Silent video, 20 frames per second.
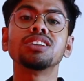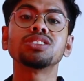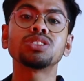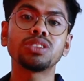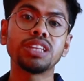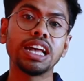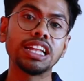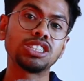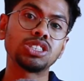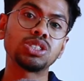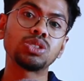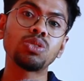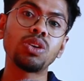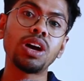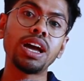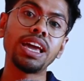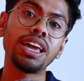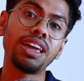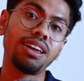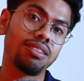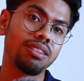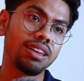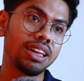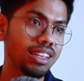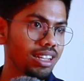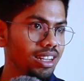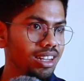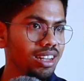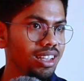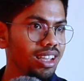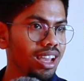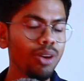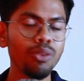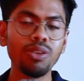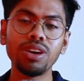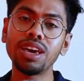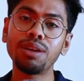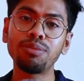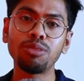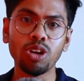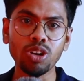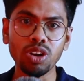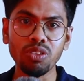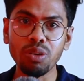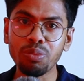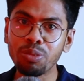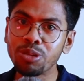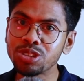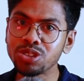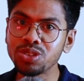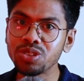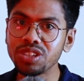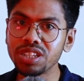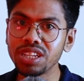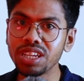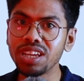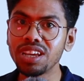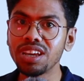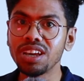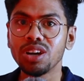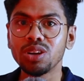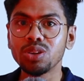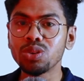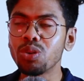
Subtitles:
So that's why in India we have a lot of opportunity.